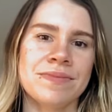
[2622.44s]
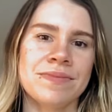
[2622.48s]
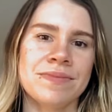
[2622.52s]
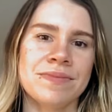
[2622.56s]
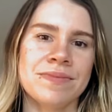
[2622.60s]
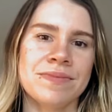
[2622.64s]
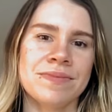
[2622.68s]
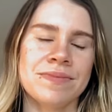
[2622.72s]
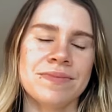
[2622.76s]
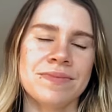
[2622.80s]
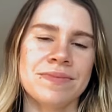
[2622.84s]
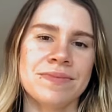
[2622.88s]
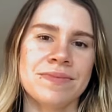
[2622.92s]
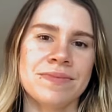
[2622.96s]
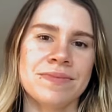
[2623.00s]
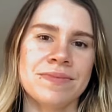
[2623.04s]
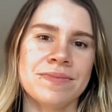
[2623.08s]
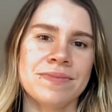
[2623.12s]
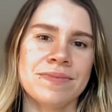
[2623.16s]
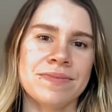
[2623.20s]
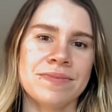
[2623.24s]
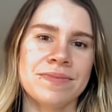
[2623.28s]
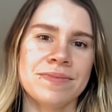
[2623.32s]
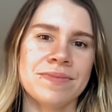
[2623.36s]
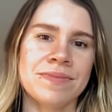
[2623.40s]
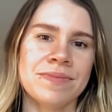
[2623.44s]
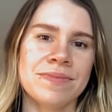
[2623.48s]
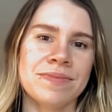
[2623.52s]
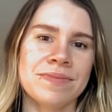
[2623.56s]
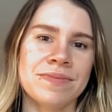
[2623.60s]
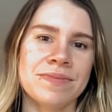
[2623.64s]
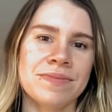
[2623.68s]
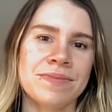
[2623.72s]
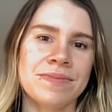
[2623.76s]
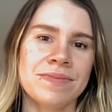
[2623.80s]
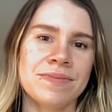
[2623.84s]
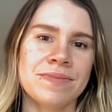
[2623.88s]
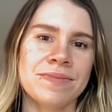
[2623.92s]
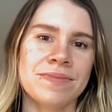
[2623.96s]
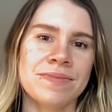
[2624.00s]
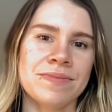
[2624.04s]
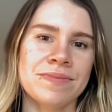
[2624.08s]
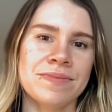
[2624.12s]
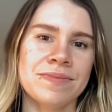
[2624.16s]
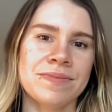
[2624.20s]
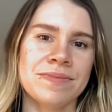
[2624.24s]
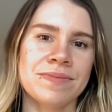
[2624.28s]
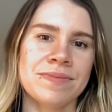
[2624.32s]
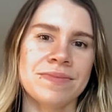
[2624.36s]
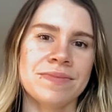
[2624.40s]

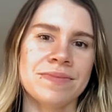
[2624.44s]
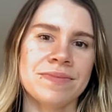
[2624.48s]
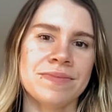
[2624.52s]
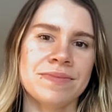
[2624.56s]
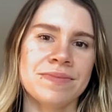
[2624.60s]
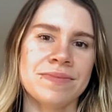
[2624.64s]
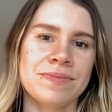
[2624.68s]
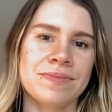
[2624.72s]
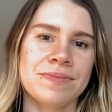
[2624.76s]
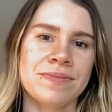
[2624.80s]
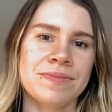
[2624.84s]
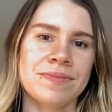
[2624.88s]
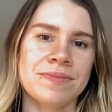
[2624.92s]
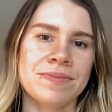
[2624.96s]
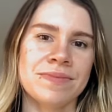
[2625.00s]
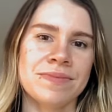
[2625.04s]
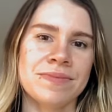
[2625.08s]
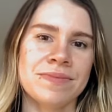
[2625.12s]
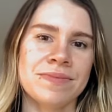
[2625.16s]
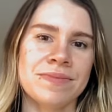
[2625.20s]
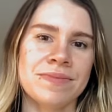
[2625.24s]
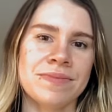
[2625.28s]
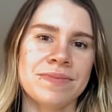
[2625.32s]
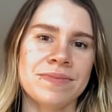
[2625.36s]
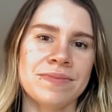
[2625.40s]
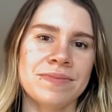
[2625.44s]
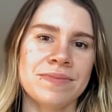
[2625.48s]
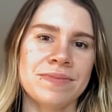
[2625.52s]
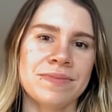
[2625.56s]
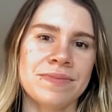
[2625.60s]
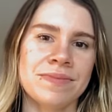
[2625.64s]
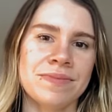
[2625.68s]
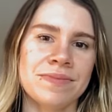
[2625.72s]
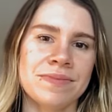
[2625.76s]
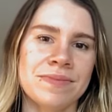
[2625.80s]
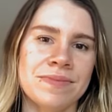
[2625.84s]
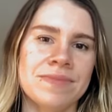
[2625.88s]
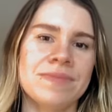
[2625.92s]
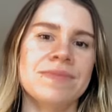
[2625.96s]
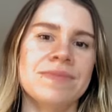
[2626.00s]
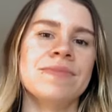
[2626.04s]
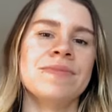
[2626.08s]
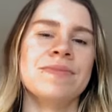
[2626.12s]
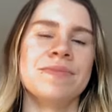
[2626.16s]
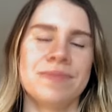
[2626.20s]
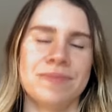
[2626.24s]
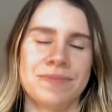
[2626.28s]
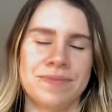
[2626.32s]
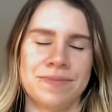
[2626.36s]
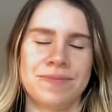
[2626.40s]

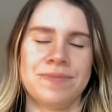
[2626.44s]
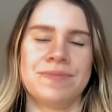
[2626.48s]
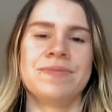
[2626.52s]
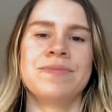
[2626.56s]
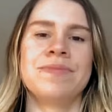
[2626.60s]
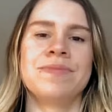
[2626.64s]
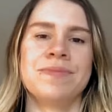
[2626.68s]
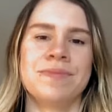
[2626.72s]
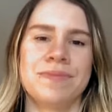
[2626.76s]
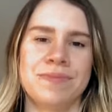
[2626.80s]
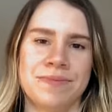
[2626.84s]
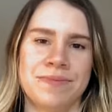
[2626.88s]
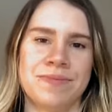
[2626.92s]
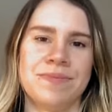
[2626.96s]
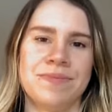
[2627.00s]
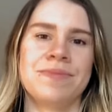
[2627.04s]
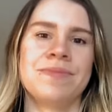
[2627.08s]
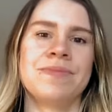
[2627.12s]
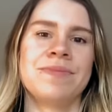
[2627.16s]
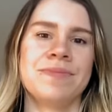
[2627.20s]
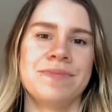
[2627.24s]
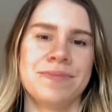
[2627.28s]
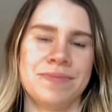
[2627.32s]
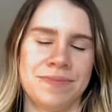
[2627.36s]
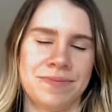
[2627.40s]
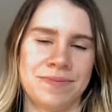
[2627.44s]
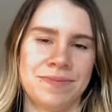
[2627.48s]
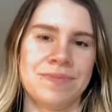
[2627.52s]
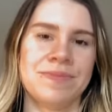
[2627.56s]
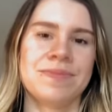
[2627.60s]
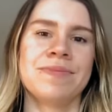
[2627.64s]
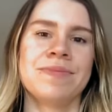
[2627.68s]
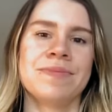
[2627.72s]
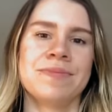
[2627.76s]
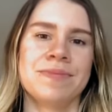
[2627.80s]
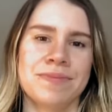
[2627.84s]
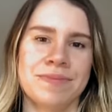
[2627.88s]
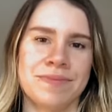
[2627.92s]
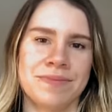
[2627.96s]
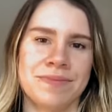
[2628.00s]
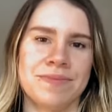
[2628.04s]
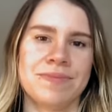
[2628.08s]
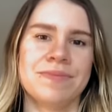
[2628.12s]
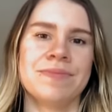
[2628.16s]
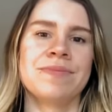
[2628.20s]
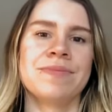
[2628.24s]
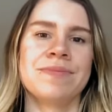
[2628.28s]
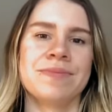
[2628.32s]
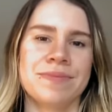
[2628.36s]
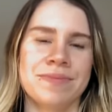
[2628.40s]

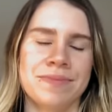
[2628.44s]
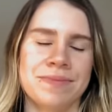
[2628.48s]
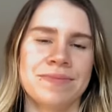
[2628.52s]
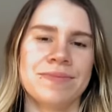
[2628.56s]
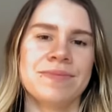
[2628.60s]
[no speech]